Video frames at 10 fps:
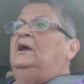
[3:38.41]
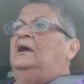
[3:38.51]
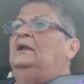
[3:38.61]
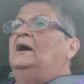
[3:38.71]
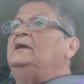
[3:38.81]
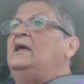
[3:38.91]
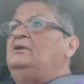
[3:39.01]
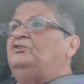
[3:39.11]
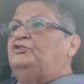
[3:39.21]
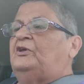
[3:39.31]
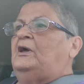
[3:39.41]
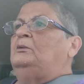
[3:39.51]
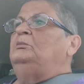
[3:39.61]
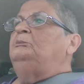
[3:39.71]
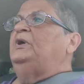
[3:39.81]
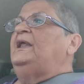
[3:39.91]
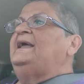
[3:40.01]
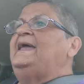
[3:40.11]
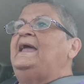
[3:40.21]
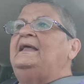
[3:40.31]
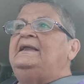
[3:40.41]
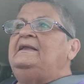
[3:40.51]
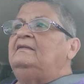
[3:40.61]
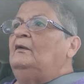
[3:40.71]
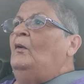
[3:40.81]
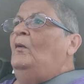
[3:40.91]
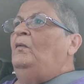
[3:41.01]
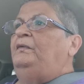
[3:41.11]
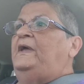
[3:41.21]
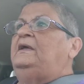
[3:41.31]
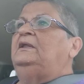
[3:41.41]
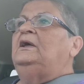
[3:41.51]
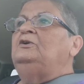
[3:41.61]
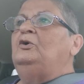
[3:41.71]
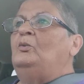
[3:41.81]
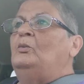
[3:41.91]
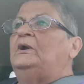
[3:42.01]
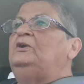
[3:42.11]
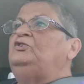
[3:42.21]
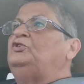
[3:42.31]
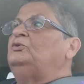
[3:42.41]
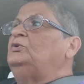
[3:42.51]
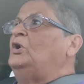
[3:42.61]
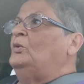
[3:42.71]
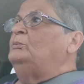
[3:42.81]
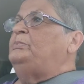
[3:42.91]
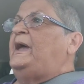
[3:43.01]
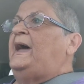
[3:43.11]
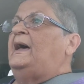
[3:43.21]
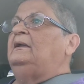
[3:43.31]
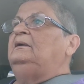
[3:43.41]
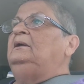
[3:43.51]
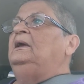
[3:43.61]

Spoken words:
and I ate some, but I can't eat the whole thing, and I don't want it to go bad.